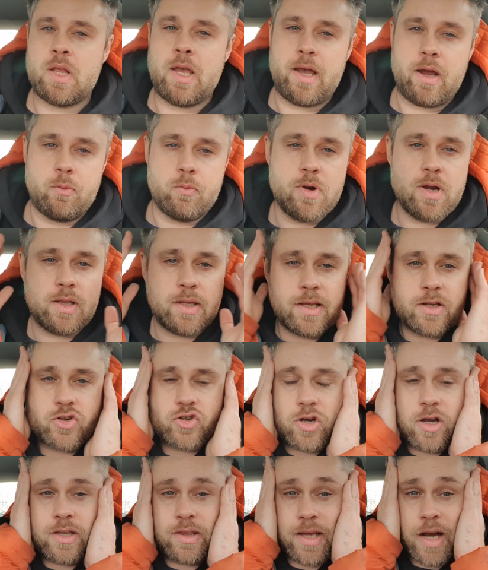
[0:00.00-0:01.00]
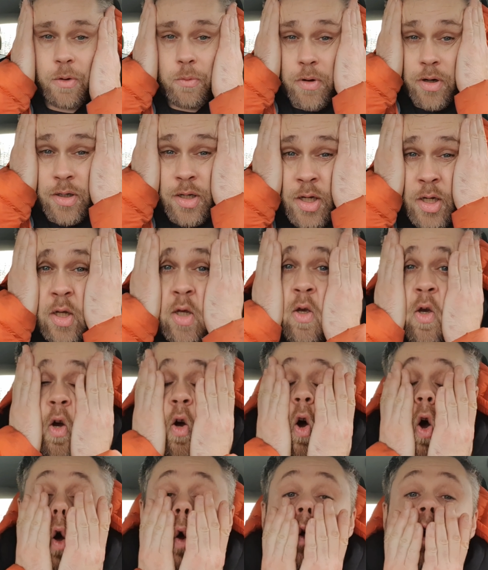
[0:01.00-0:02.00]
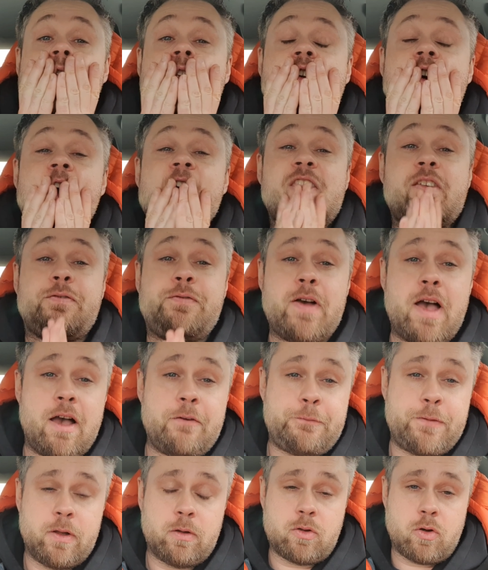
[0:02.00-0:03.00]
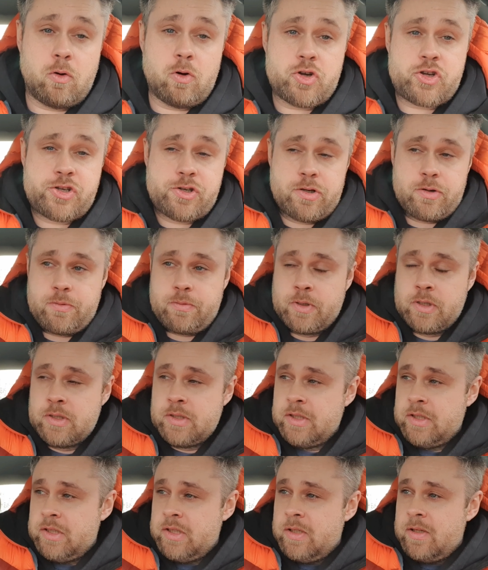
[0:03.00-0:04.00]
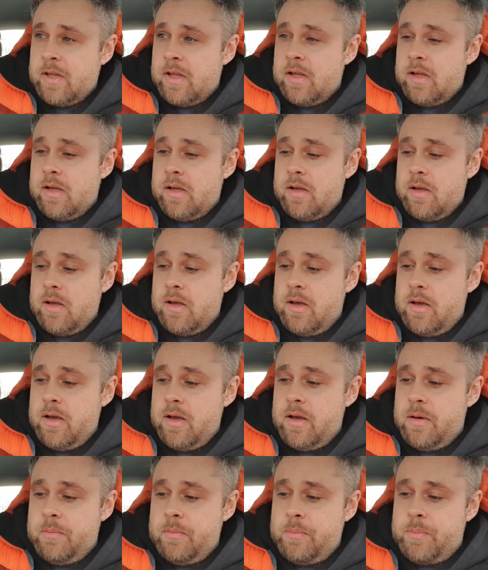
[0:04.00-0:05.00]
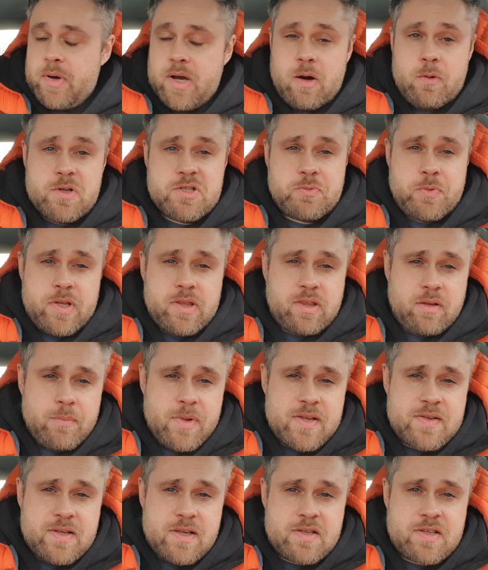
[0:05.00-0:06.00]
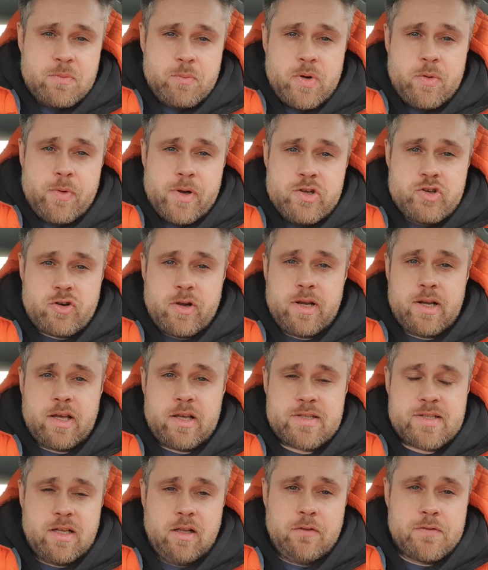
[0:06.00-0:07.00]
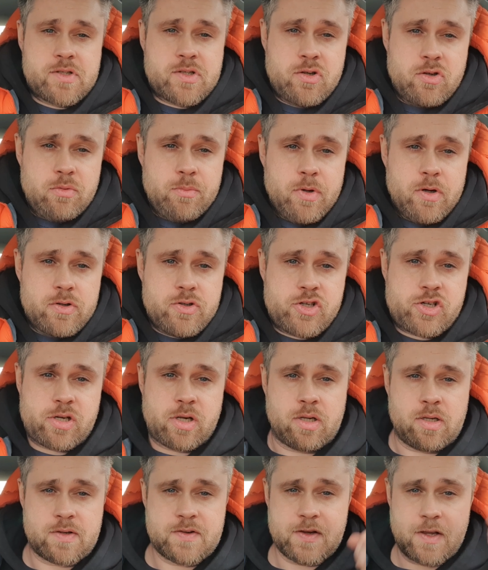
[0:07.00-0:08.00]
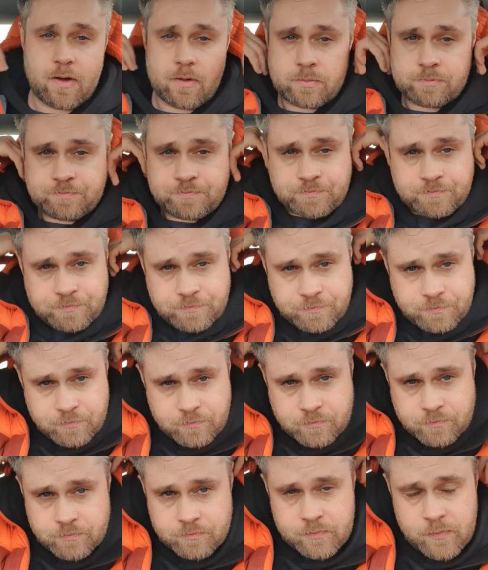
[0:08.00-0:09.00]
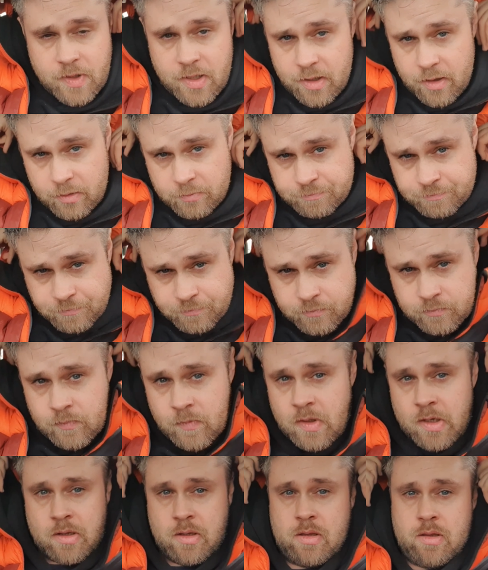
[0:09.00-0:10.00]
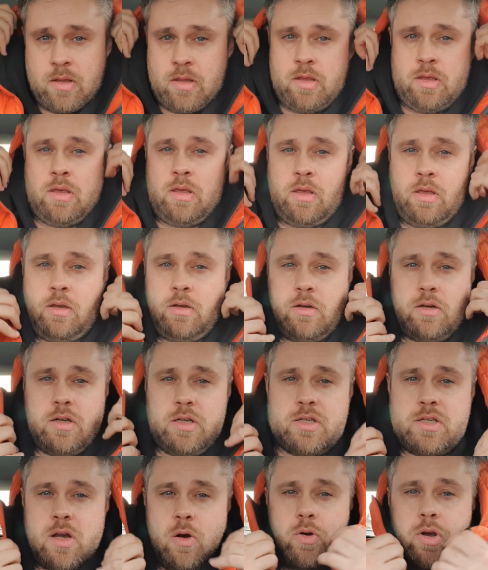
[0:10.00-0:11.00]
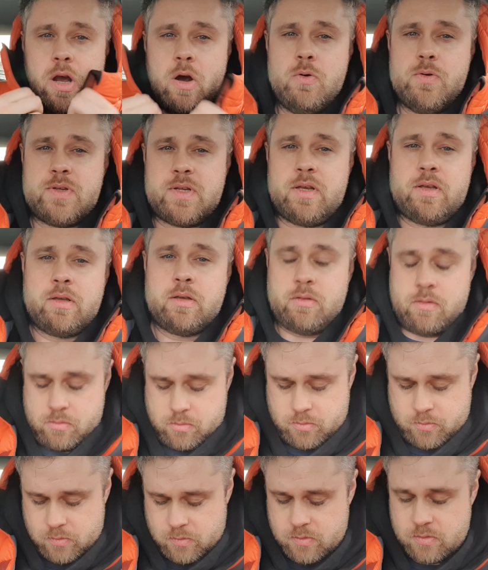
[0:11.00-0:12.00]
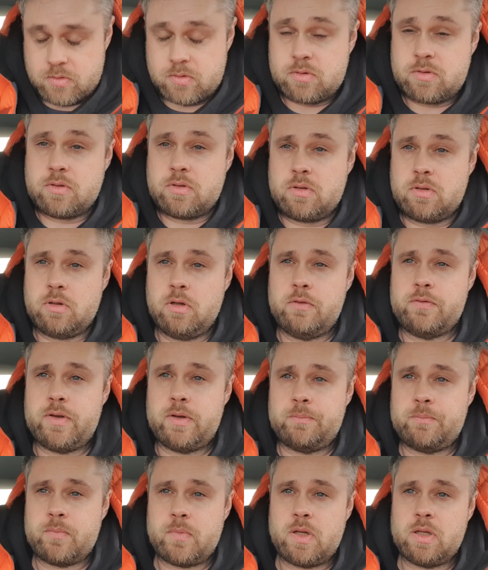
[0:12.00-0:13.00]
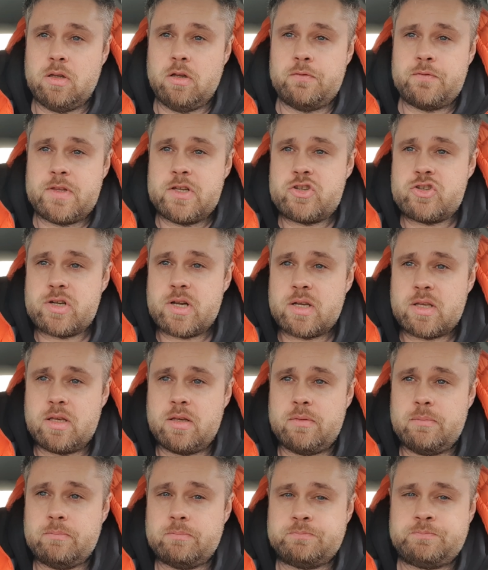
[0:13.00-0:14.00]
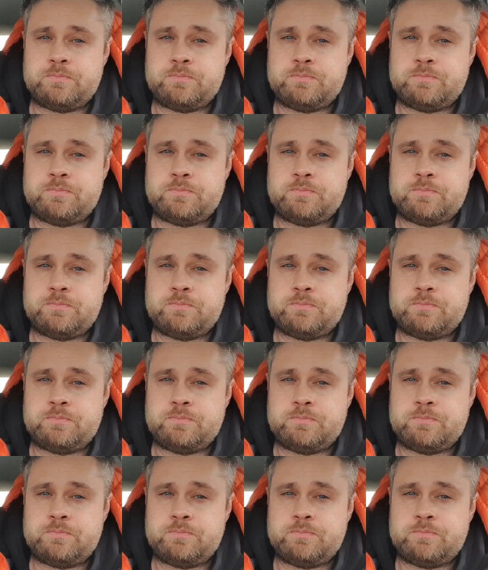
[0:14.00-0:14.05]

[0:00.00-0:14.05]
I really enjoyed that one. I enjoyed the Fairfield Horseshoe. But I was with the missus and we were enjoying ourselves too much, so, you know. Oh, it's so cozy. Love it. I love this jacket.